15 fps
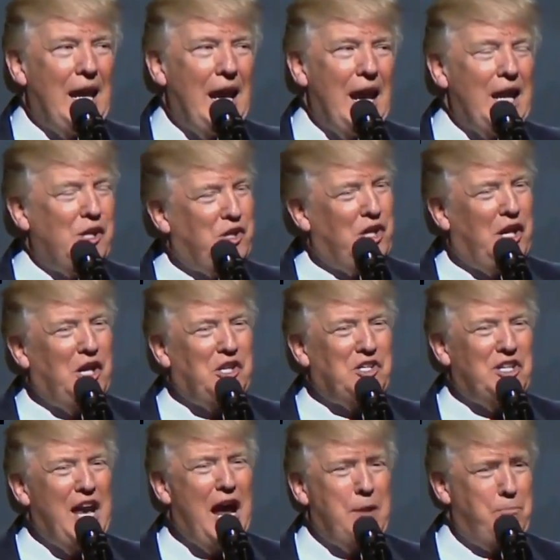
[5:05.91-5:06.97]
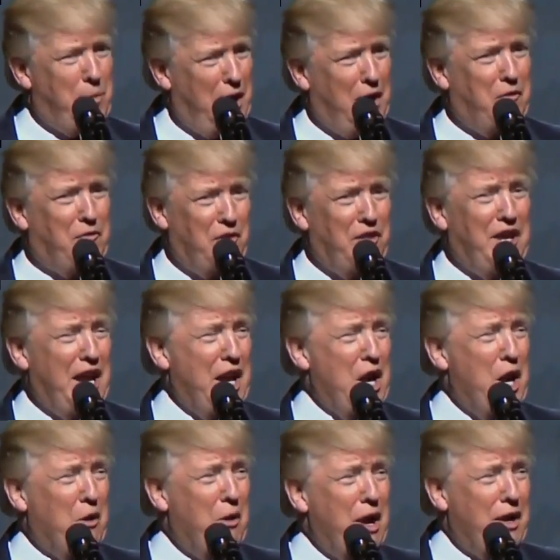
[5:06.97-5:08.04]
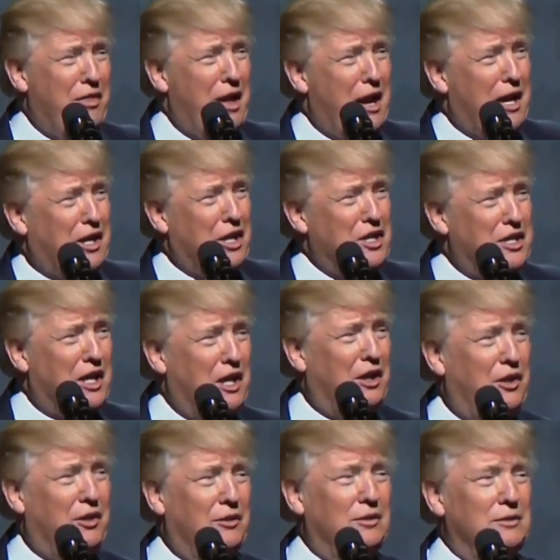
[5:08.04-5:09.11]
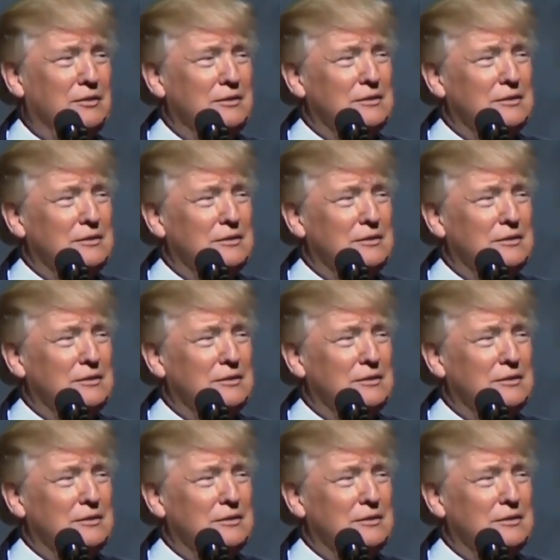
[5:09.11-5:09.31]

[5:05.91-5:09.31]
And she is not big for the NRA, that I can tell you.